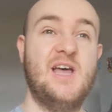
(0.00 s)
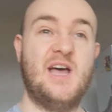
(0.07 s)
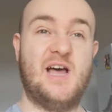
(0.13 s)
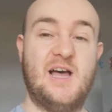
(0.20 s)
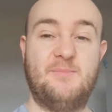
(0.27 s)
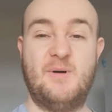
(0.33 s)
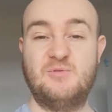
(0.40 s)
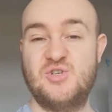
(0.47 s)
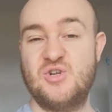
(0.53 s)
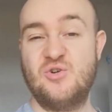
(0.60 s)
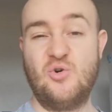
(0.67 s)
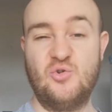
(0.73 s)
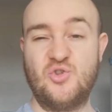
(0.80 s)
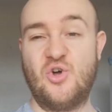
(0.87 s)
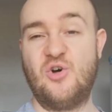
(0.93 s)
I'm just going
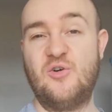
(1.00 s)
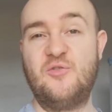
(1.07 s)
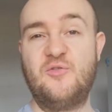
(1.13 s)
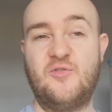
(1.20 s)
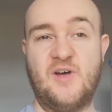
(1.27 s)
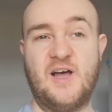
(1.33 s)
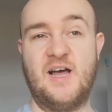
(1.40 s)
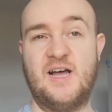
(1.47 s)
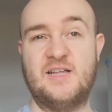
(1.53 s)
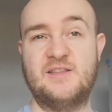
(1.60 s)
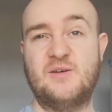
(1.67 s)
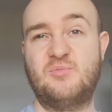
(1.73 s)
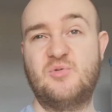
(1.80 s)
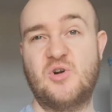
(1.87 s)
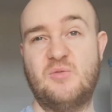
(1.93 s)
to hold off, and
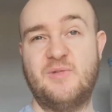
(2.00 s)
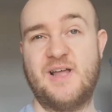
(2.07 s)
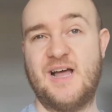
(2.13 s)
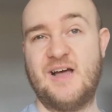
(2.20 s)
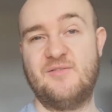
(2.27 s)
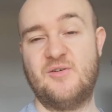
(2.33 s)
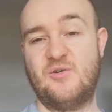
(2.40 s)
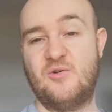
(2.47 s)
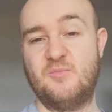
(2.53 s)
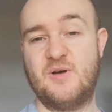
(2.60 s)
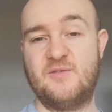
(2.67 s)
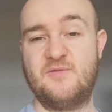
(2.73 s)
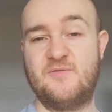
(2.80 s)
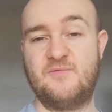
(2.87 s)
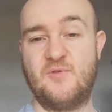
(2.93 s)
I'll probably have it on
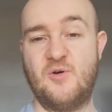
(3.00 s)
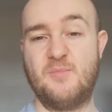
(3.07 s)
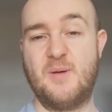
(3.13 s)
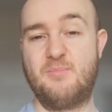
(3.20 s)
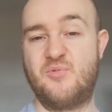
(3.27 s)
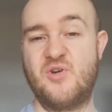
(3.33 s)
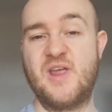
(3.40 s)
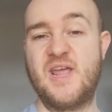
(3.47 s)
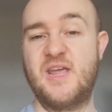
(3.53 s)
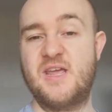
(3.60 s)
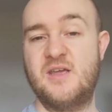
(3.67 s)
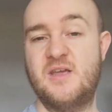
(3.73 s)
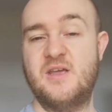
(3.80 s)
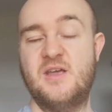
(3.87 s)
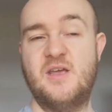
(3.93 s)
my break,